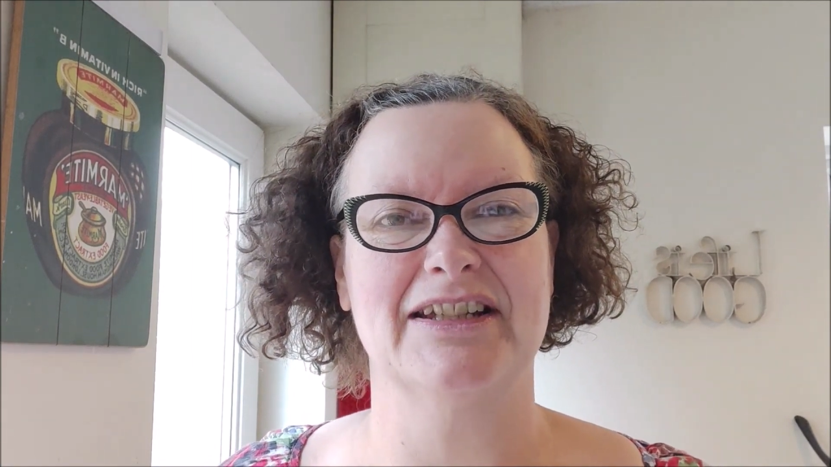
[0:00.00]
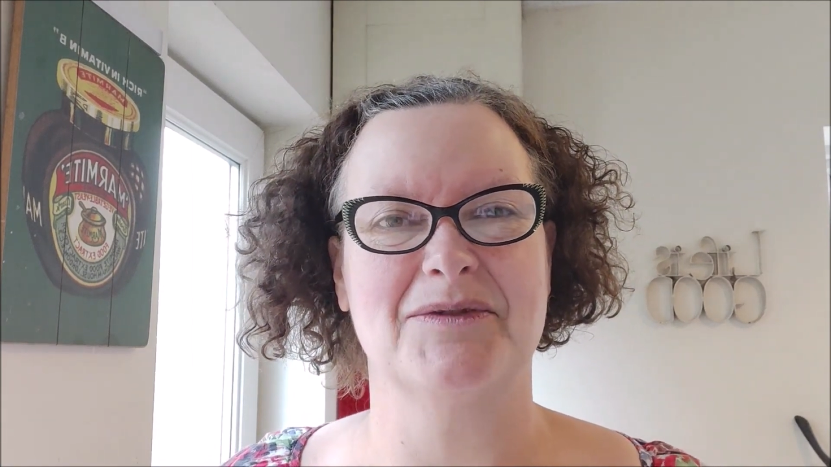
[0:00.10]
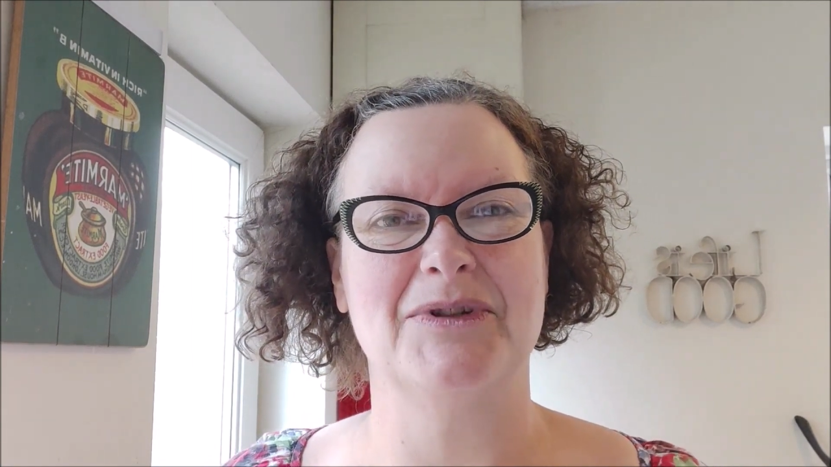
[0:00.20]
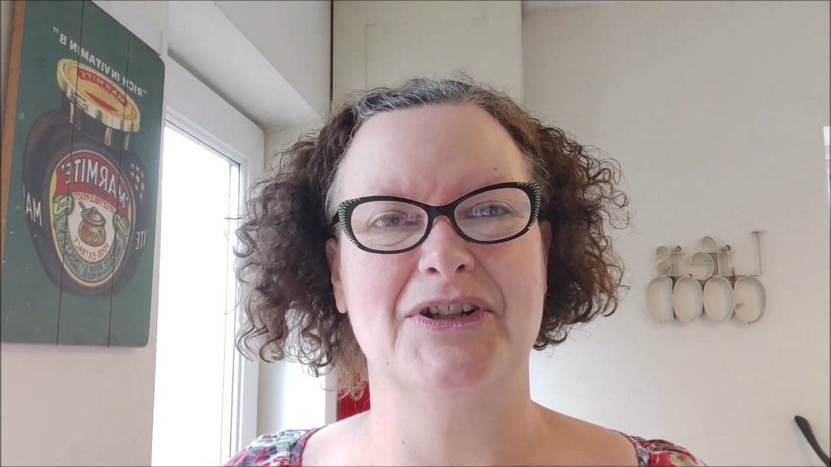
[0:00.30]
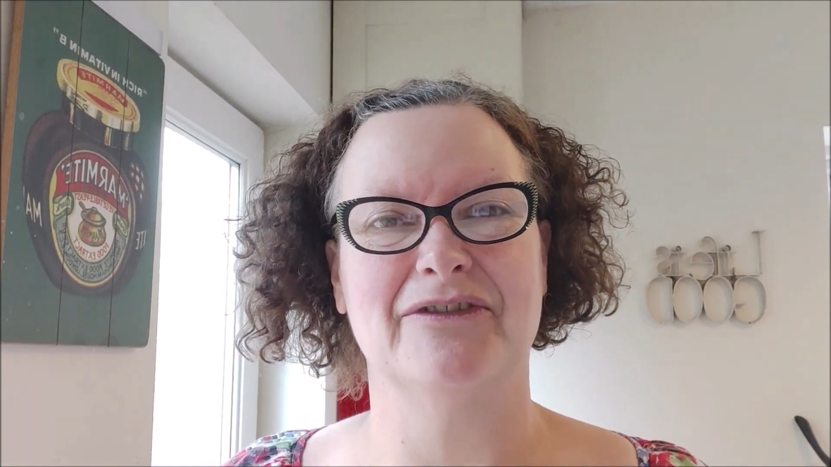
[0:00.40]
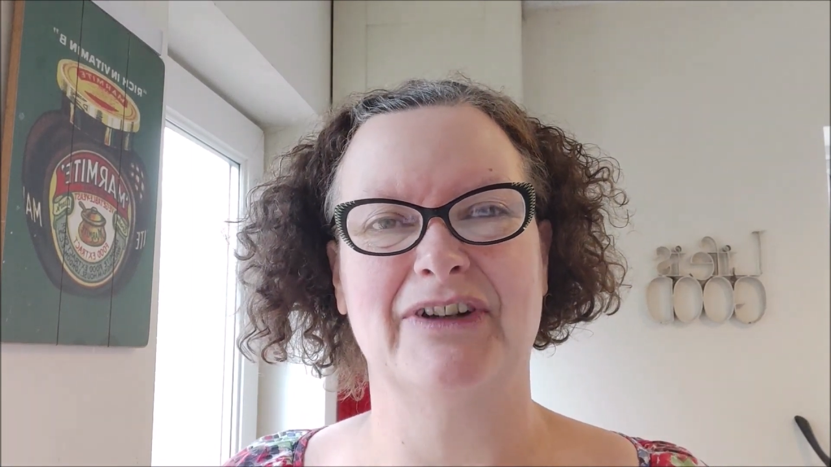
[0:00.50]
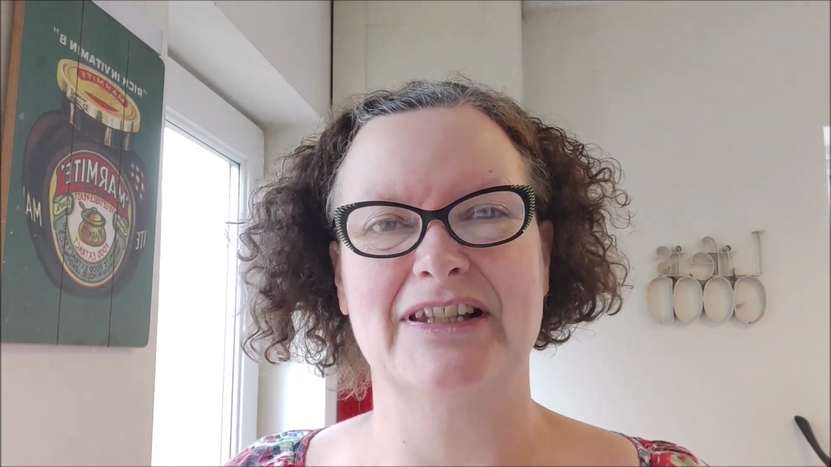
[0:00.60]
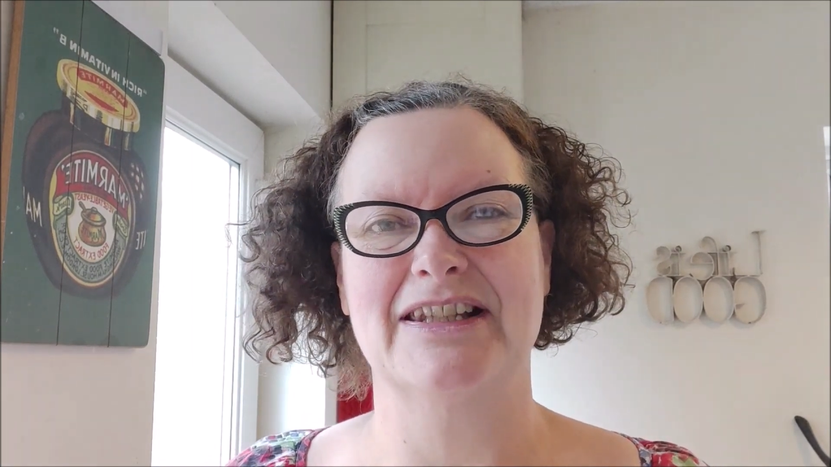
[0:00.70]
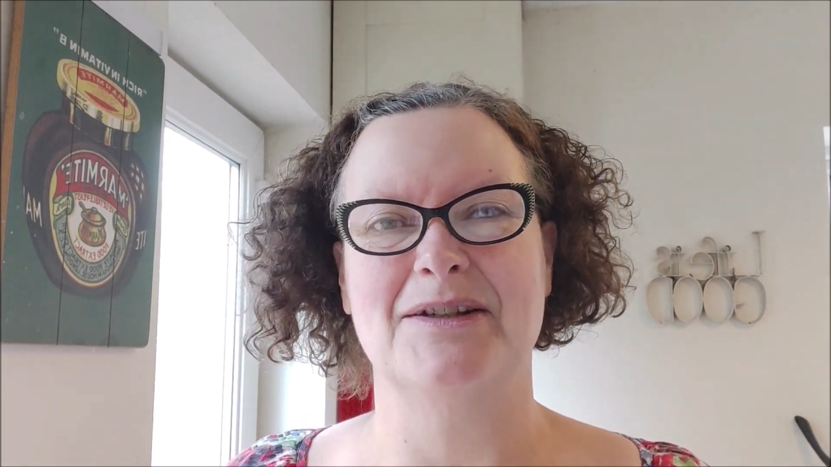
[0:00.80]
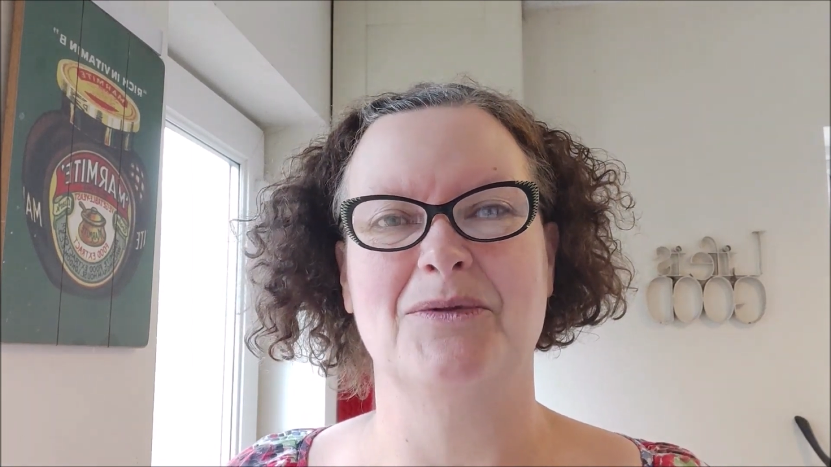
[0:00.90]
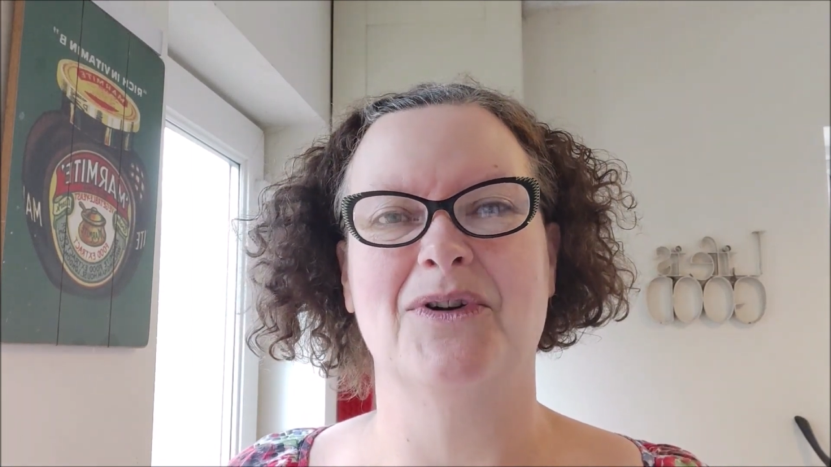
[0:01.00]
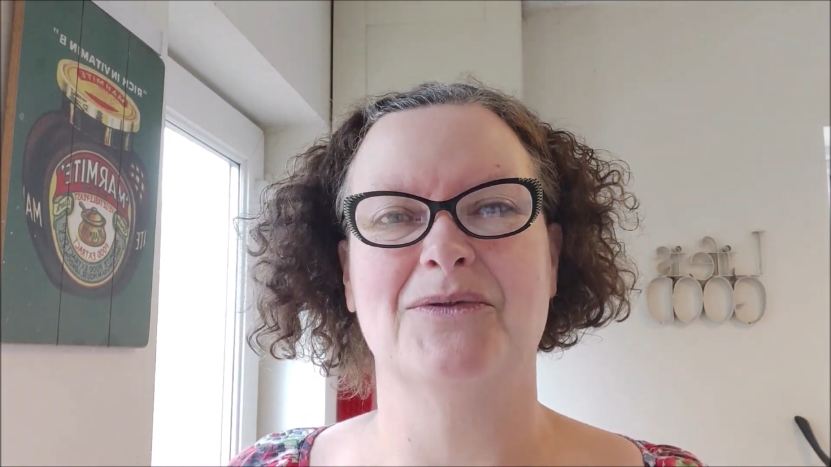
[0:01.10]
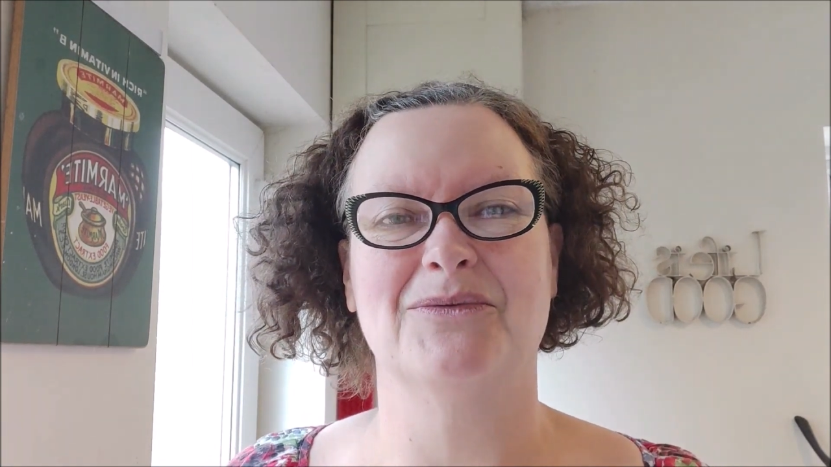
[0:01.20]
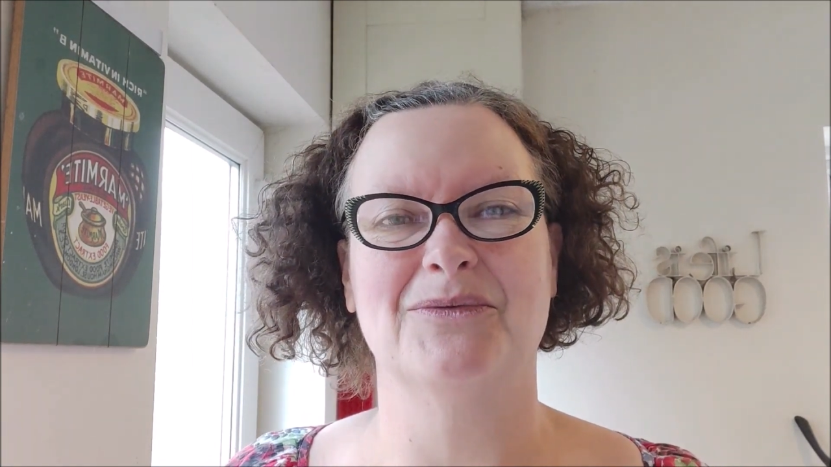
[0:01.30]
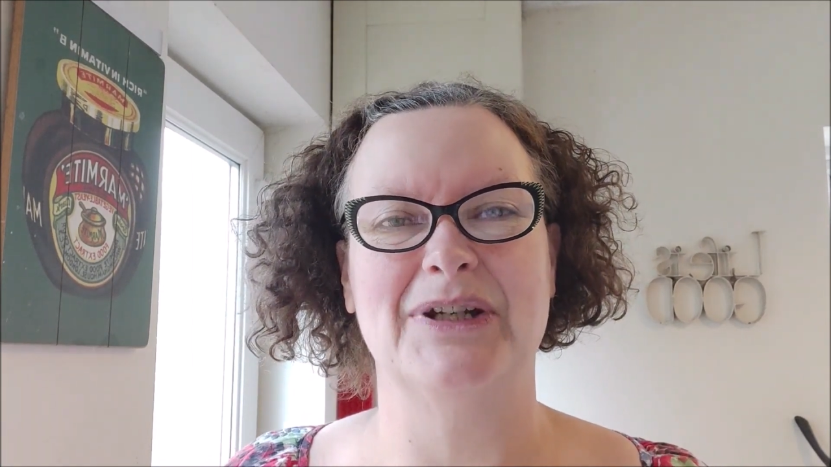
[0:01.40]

because we don't fancy what